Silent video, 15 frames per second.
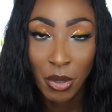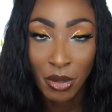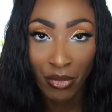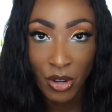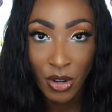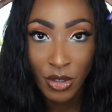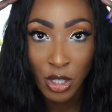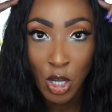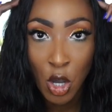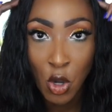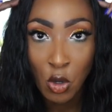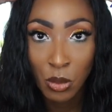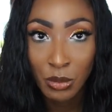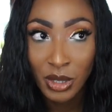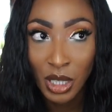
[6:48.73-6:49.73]
prefer the
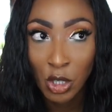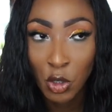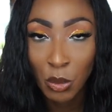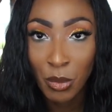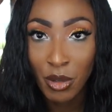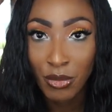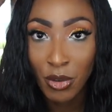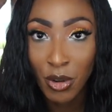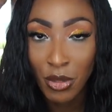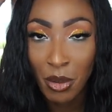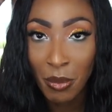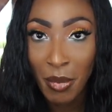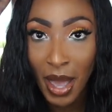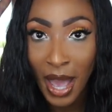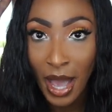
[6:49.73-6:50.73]
combs a little bit
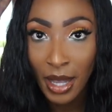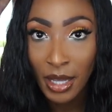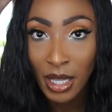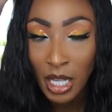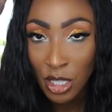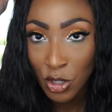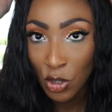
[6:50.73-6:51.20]
further back